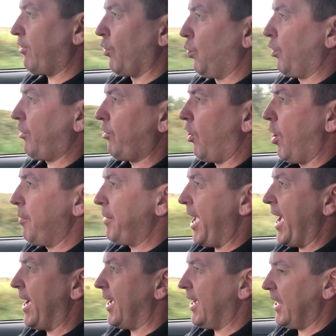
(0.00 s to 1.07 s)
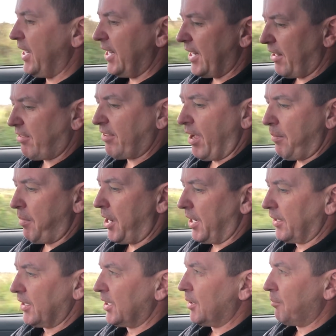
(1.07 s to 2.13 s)
all the time now, and in the summer
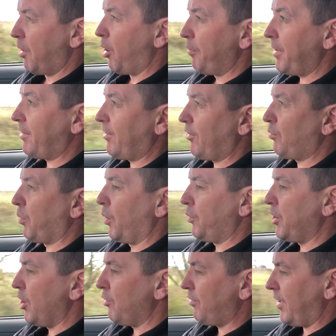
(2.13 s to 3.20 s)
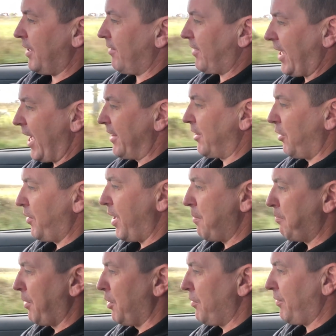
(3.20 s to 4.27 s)
my missus will use it to go and do
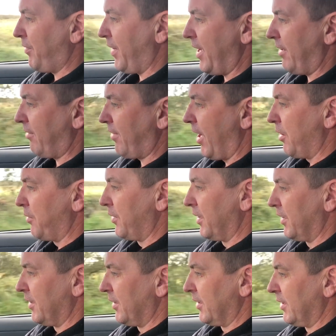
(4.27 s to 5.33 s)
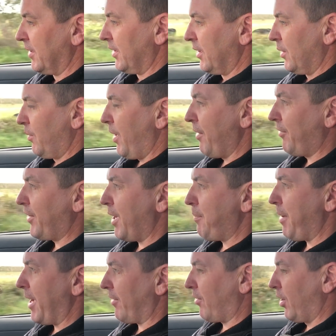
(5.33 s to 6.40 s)
them boot fairs, so we'll have to get
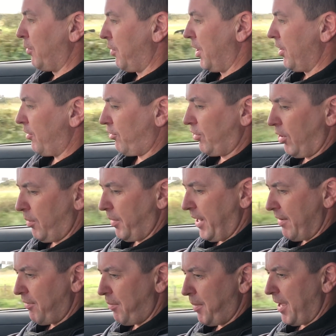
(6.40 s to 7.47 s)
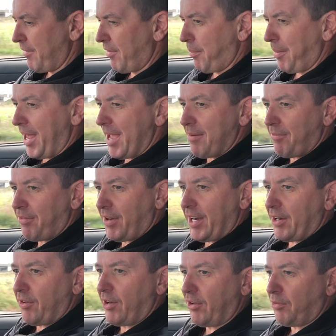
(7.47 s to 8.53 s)
back to the workshop and have a bit of a plan for it.
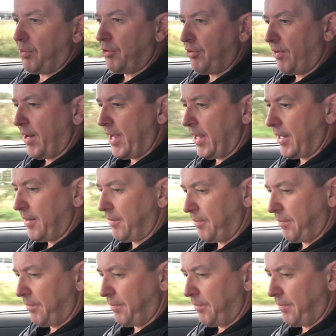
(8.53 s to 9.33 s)
Chris, what do you reckon?